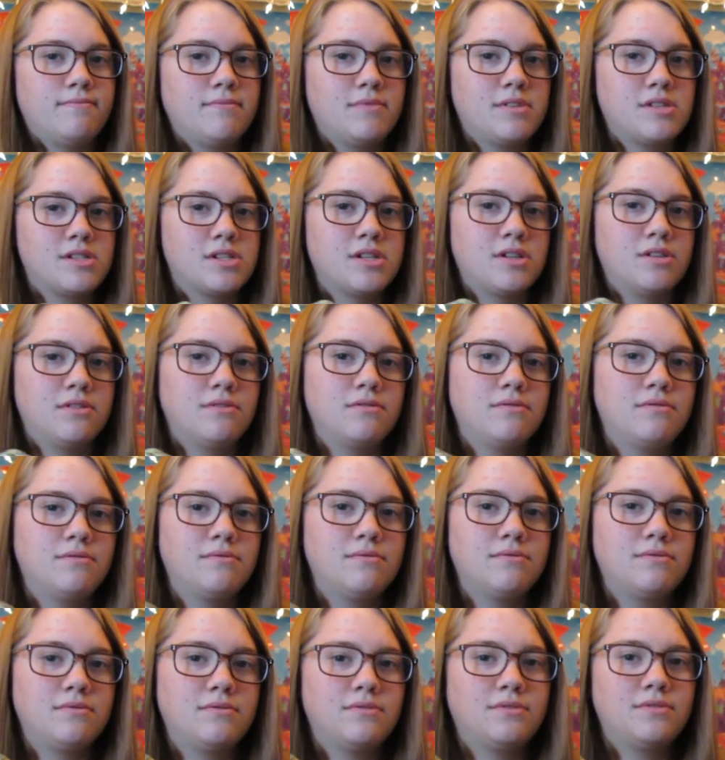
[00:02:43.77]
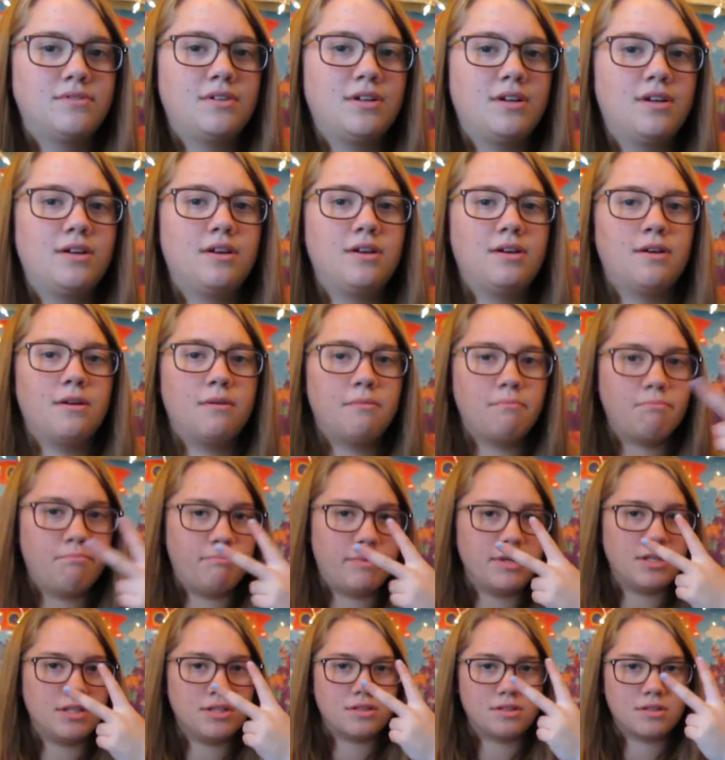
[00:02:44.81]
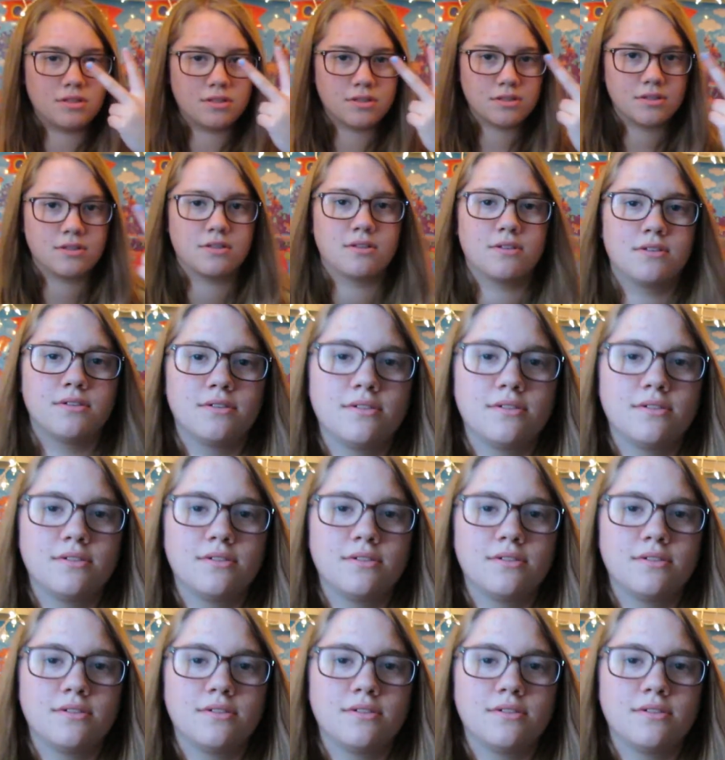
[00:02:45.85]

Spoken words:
So, peace.